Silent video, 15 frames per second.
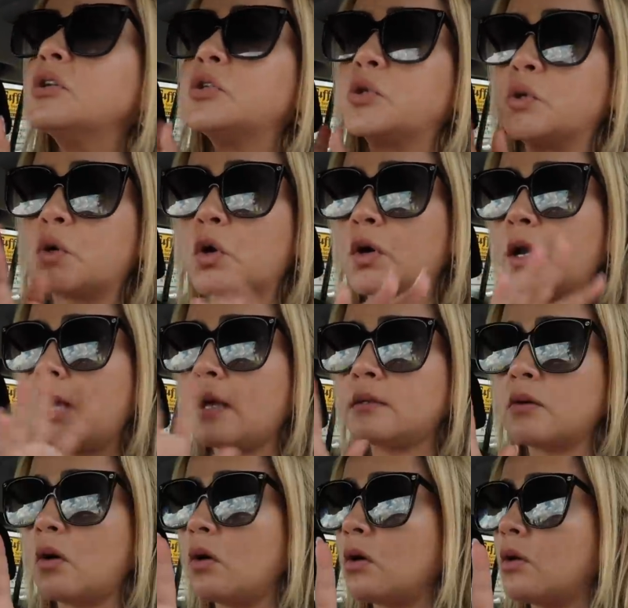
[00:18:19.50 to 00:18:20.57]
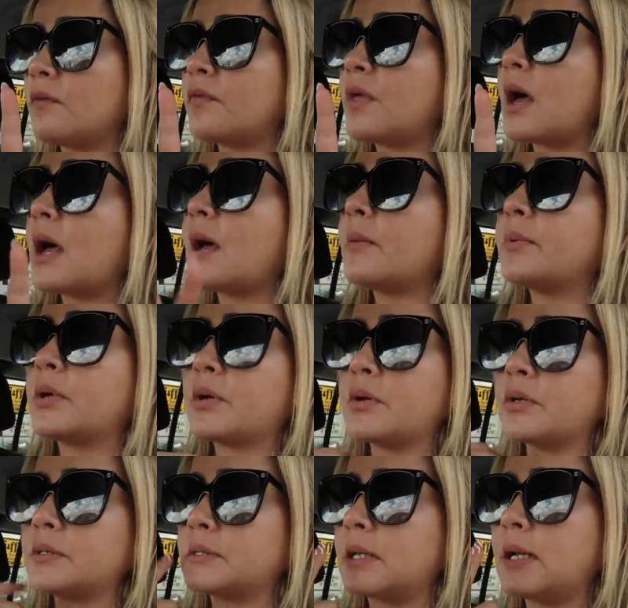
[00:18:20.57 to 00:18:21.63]
to connect all of that
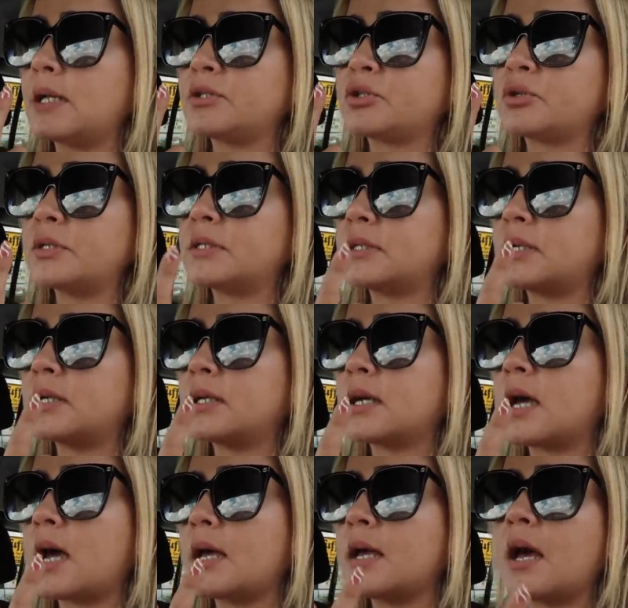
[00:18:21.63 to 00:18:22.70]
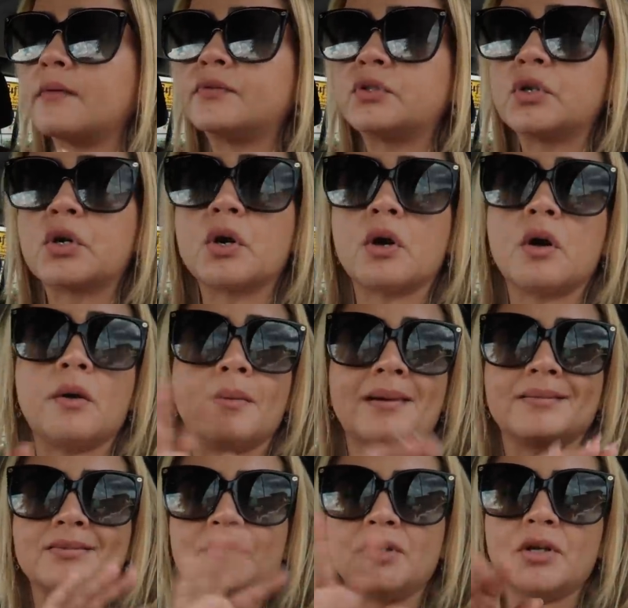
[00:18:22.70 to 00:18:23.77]
because the electricity guy have to come
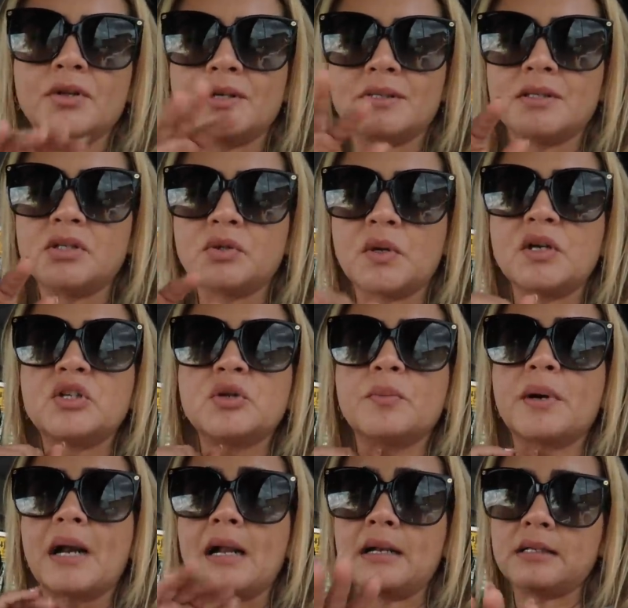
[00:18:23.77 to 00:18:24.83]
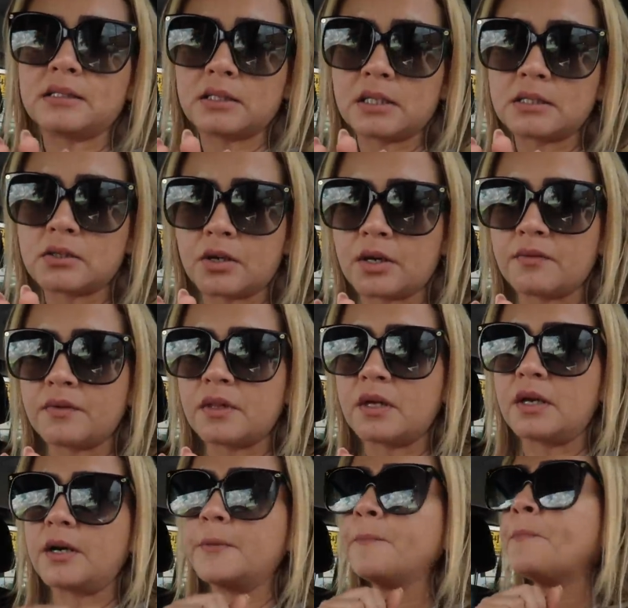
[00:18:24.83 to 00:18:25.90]
and you know the situation, but at least it's gonna be
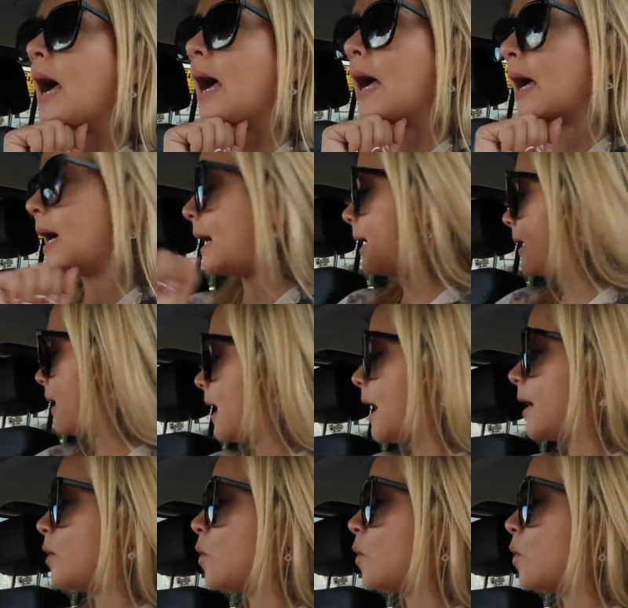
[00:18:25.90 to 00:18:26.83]
there. And I